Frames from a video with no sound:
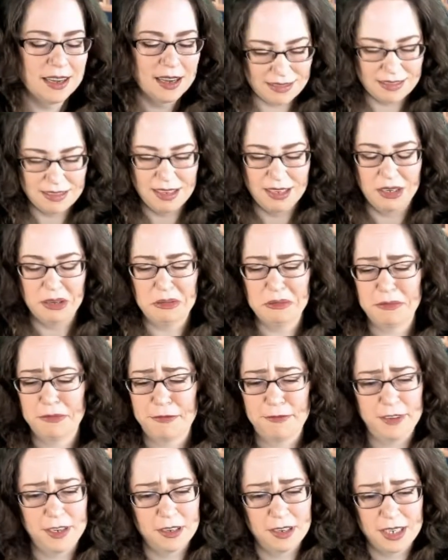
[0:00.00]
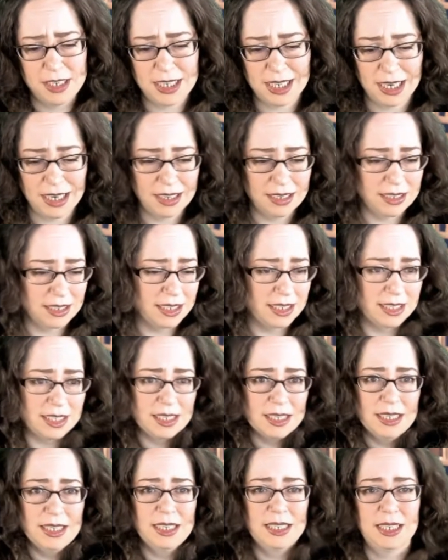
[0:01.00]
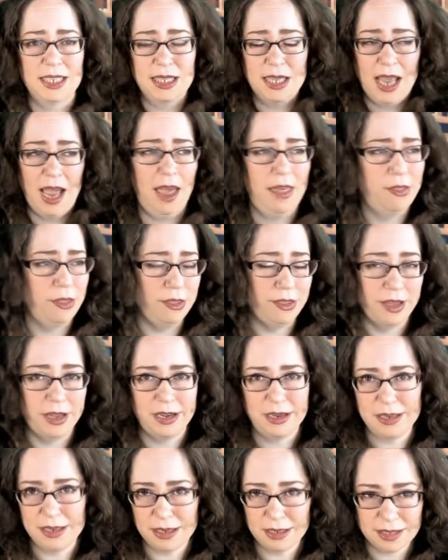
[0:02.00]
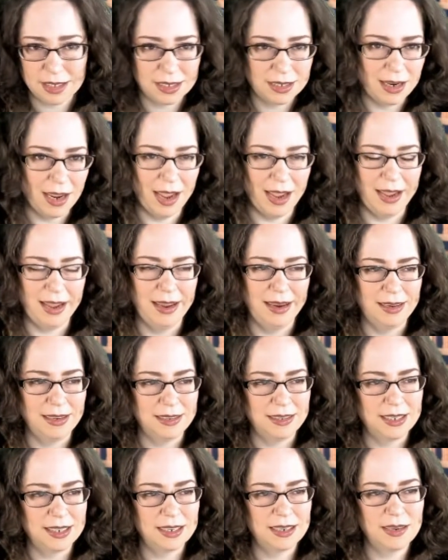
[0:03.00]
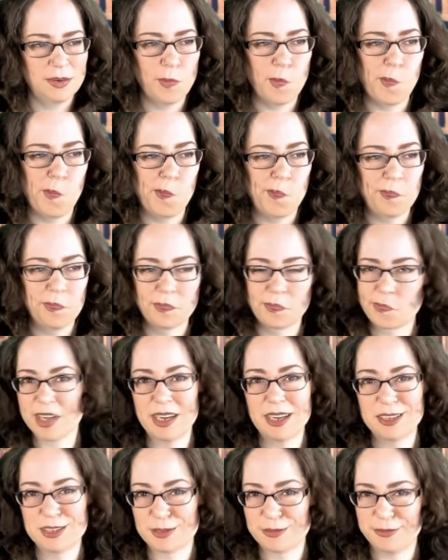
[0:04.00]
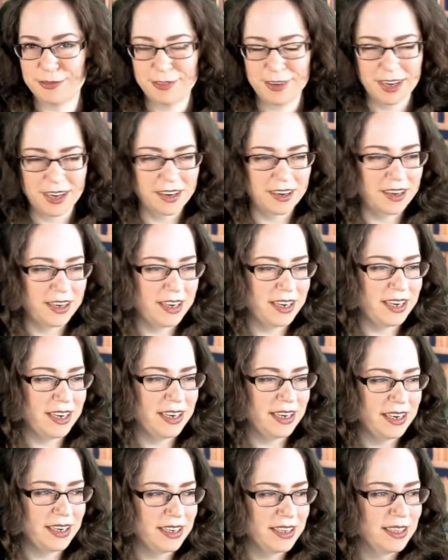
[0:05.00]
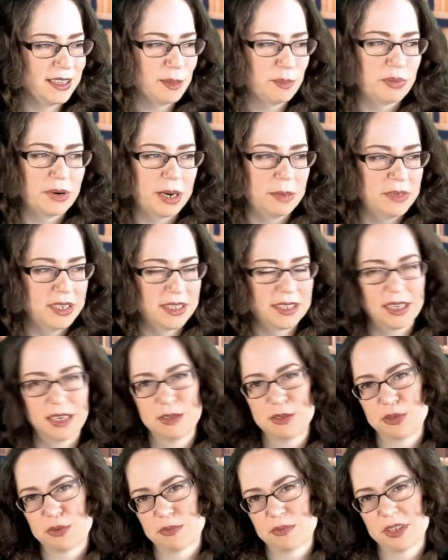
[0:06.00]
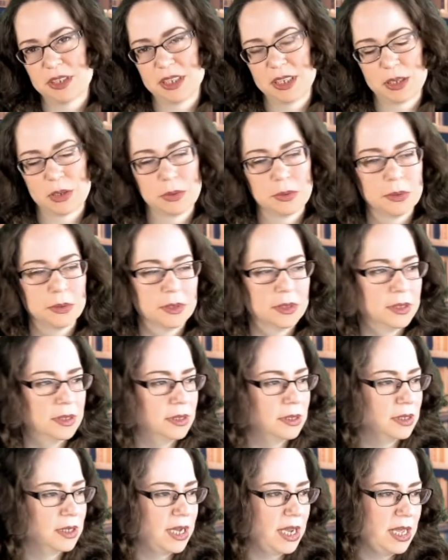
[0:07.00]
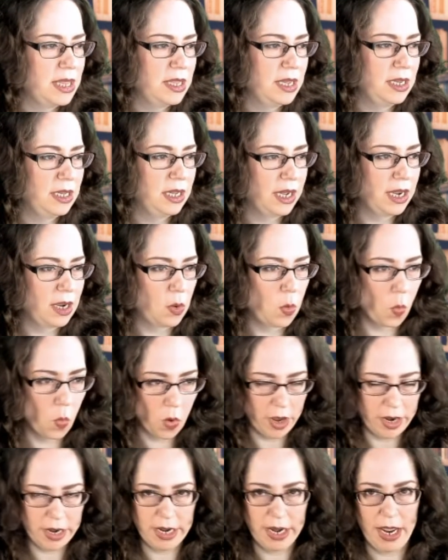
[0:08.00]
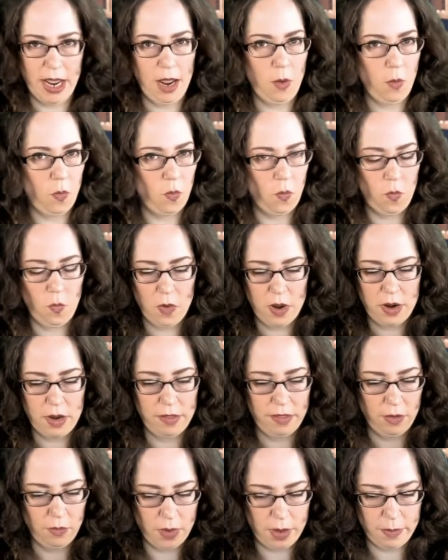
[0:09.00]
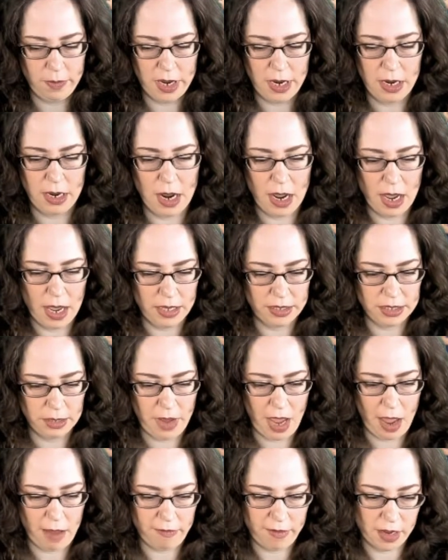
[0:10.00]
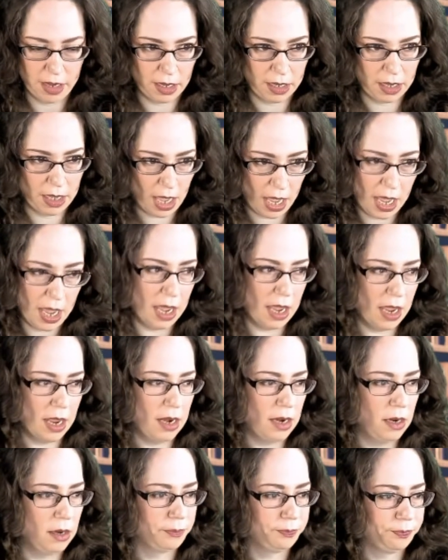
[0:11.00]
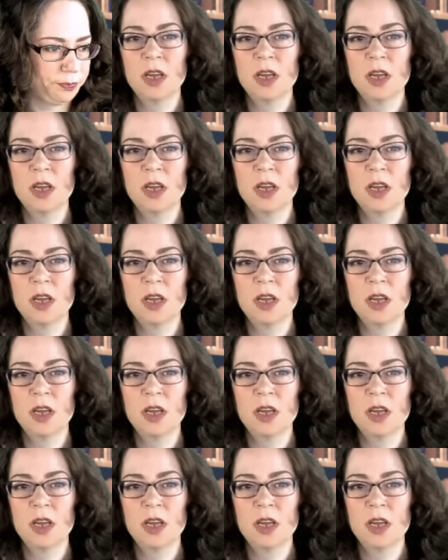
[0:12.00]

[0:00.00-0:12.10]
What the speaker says: you know, fairy tales and this and that that they eat. And it's very, the premise sounds really cool. And then like one day, one of the women ends up having a kid.